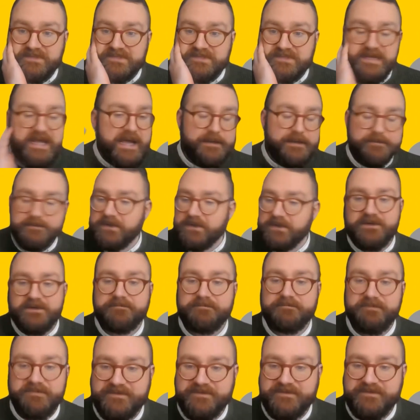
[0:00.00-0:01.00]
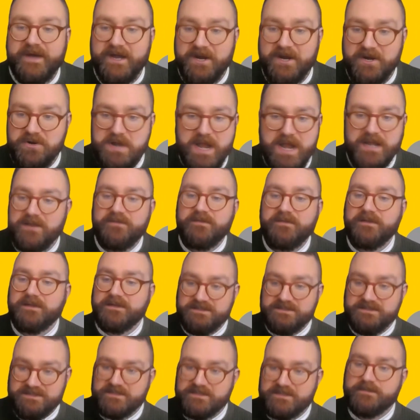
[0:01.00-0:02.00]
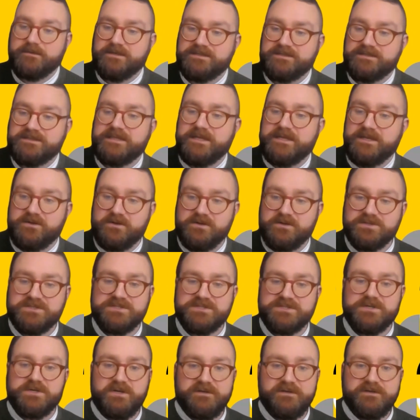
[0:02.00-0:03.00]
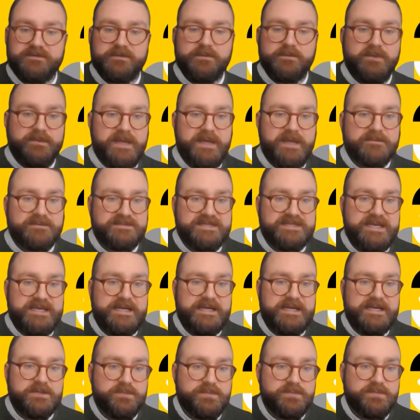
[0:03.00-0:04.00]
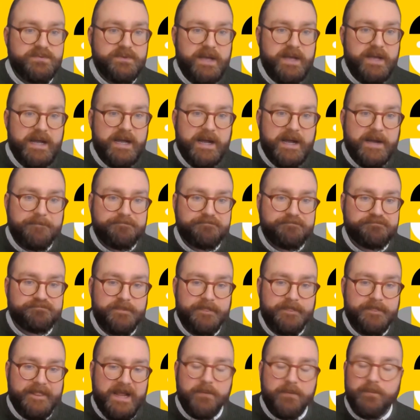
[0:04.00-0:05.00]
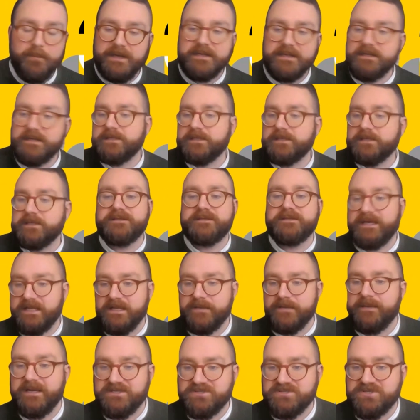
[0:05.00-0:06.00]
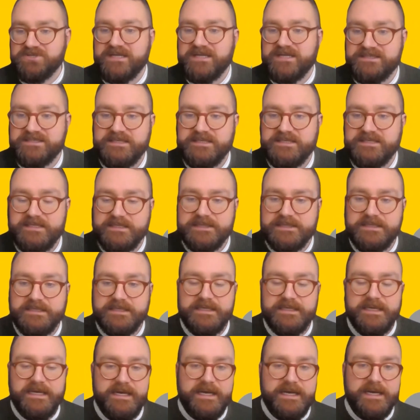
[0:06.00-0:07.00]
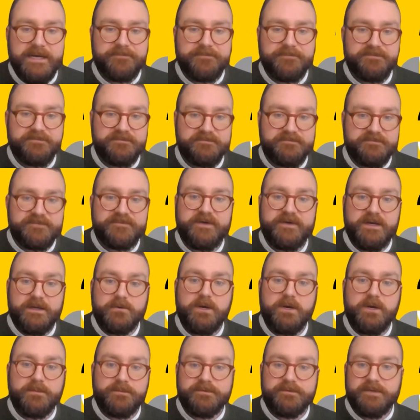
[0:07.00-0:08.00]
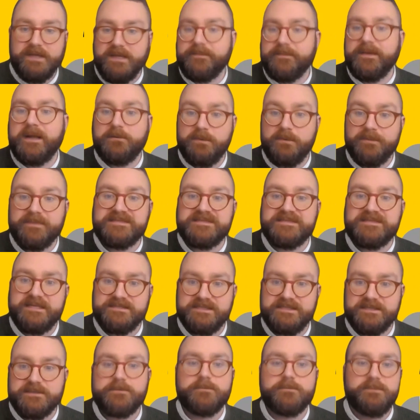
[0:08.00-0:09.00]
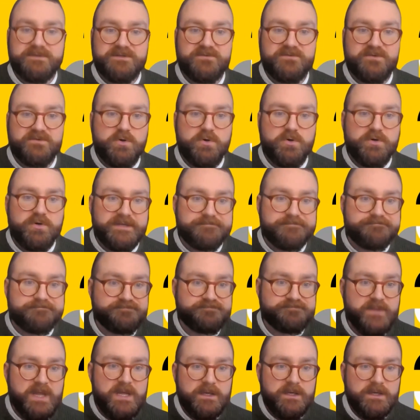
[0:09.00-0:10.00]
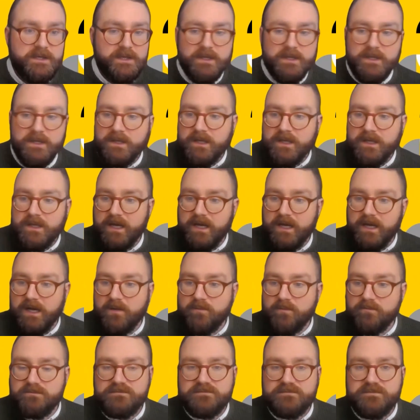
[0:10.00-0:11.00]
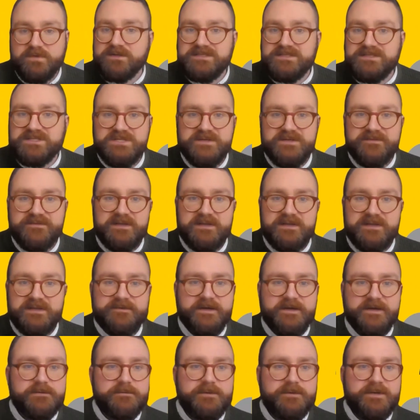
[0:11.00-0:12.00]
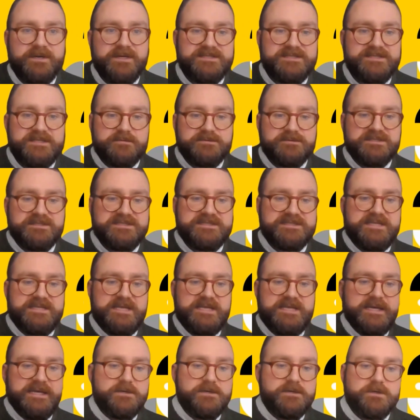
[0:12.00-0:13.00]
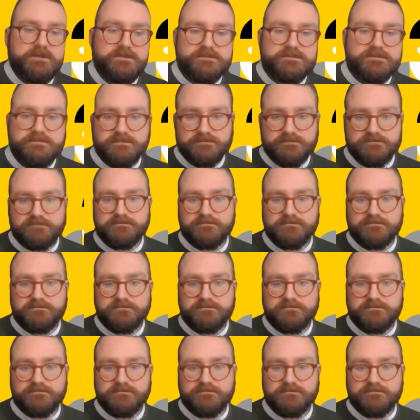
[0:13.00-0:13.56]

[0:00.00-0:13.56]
So yeah, look, fire anything to us that you're unsure of, and we'll be able to help. And we'll include that email address in the follow-up email we'll be sending with the recording. Rosie, do you have any final words that you want to say, or?